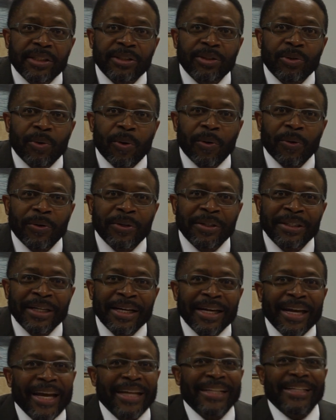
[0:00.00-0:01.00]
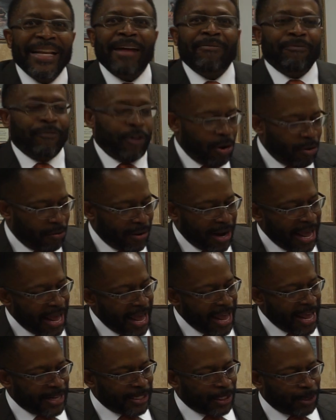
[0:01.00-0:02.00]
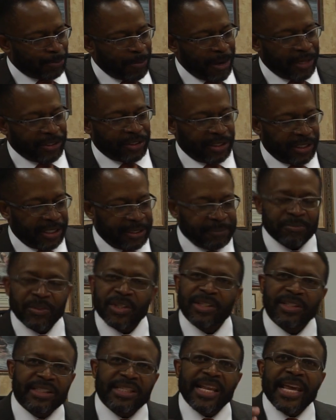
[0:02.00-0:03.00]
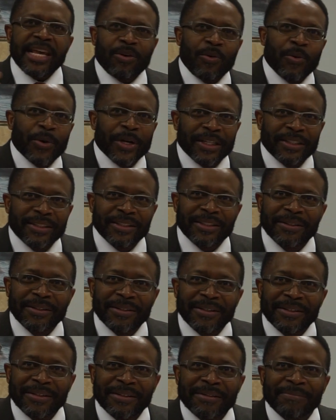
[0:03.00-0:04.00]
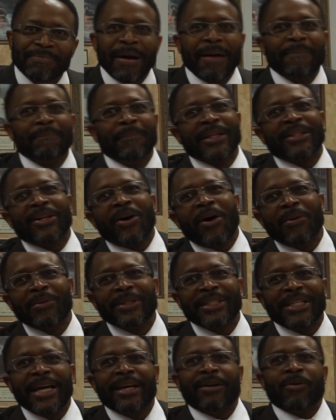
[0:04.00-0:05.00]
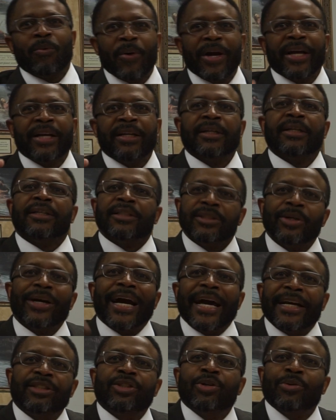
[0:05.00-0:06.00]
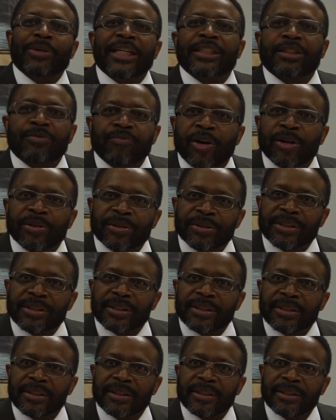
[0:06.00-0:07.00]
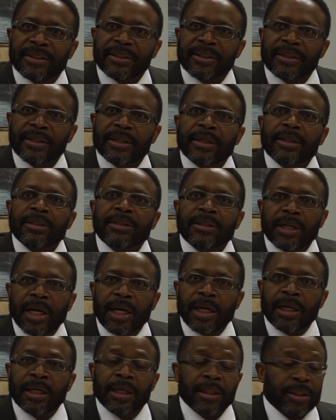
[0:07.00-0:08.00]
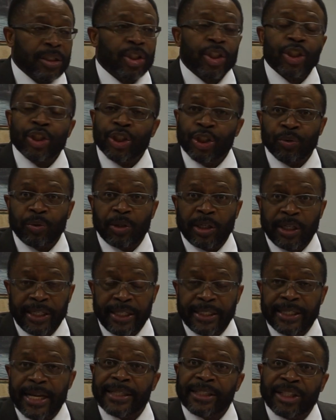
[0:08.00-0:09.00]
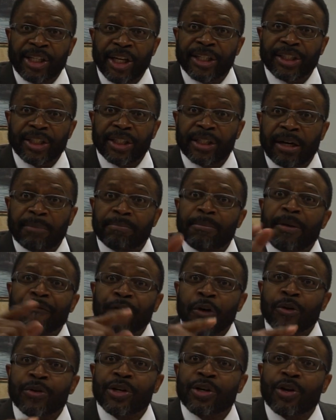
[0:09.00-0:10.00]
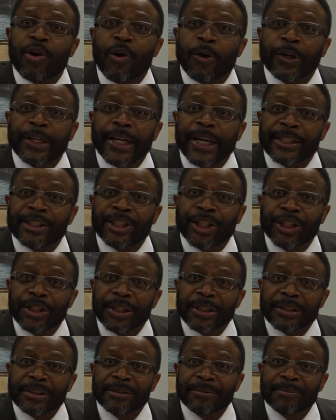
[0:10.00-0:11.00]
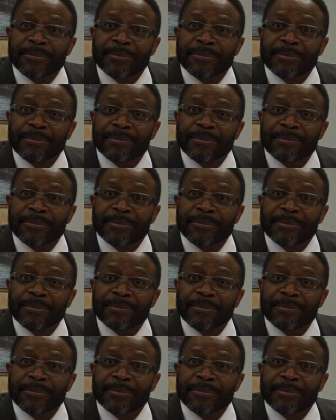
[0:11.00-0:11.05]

is order, and that Flora Hines specialty, sequence. My mother always had a way, you got to do this first. Son, you clean that kitchen up before you go in there and cook.